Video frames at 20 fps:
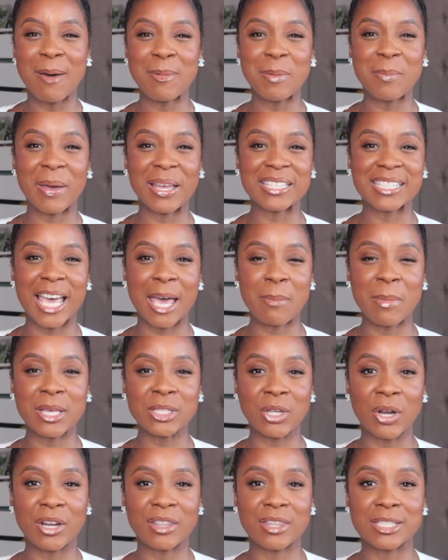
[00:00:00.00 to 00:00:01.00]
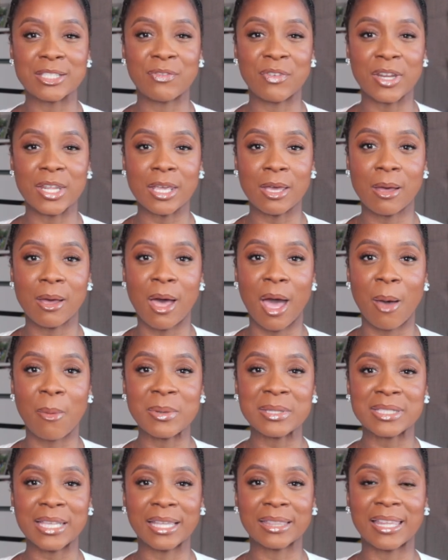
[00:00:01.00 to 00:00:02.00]
um, and by the time I started this video, I
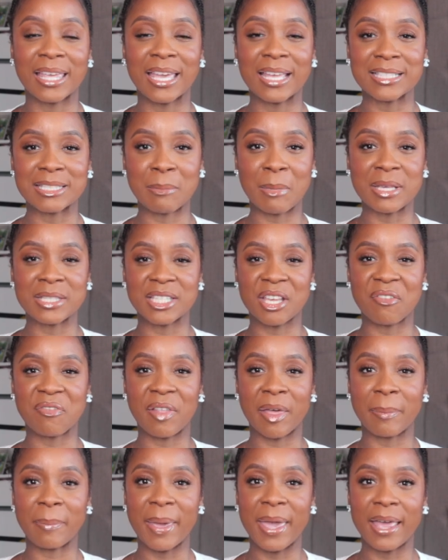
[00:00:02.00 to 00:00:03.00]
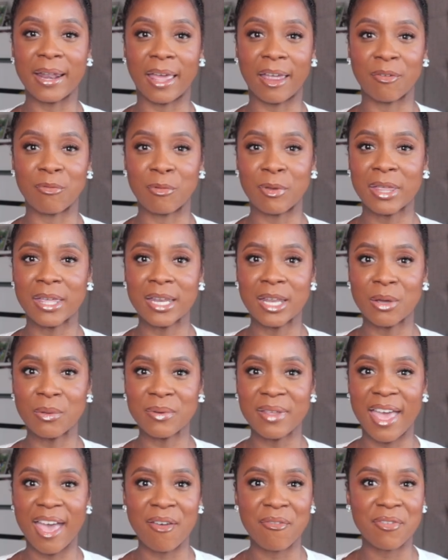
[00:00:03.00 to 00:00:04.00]
was like thinking to myself, like, man, I really
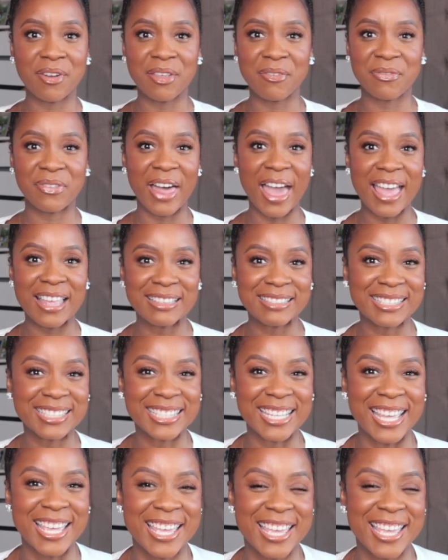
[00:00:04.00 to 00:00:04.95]
don't have any flats,